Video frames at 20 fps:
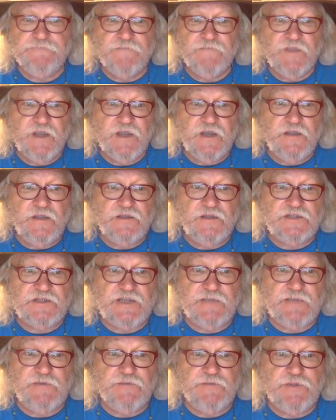And the
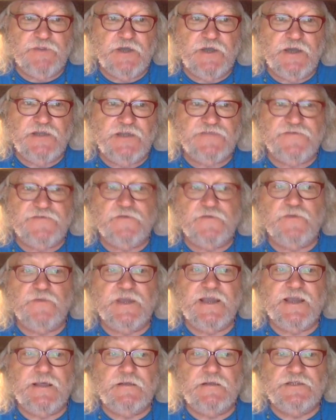same applies for
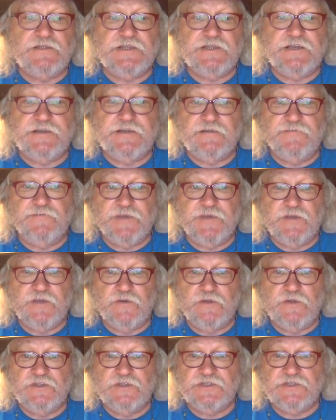reality and
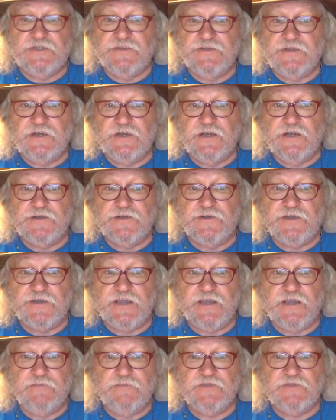appearance in the Hunger
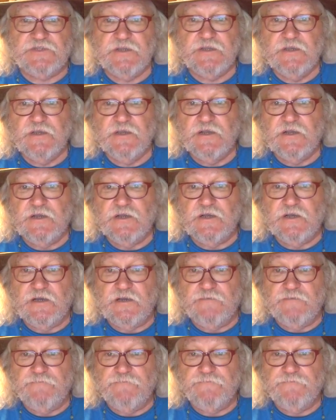Games.
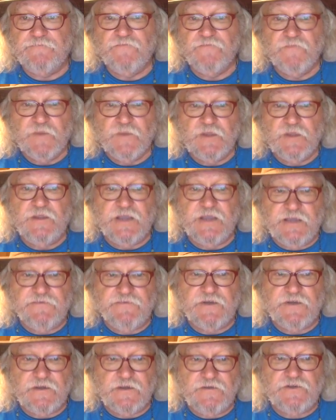Um,
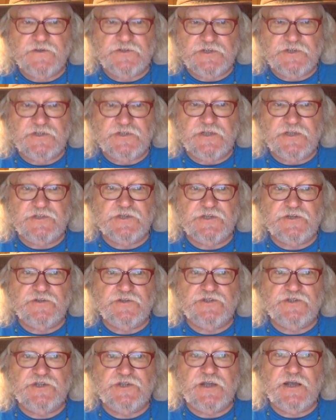she does a good
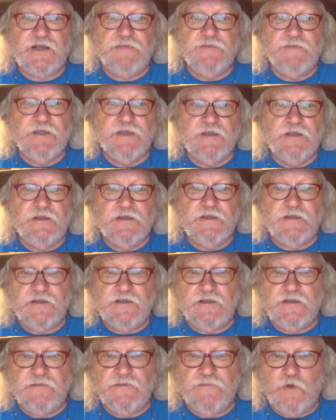job,
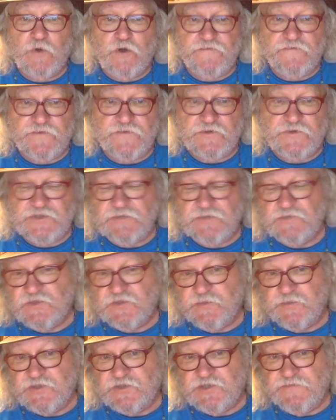offers some
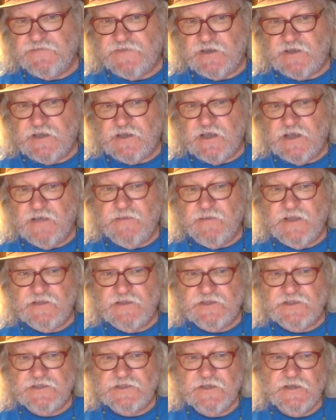specific
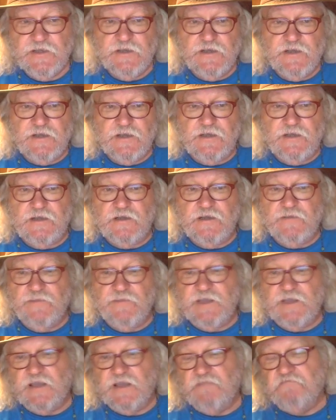comments,
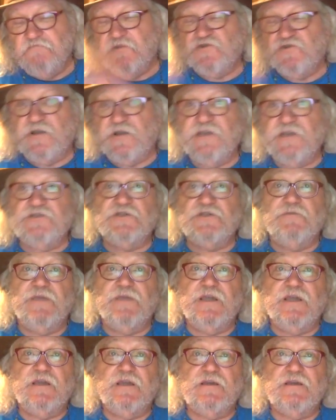and tries to make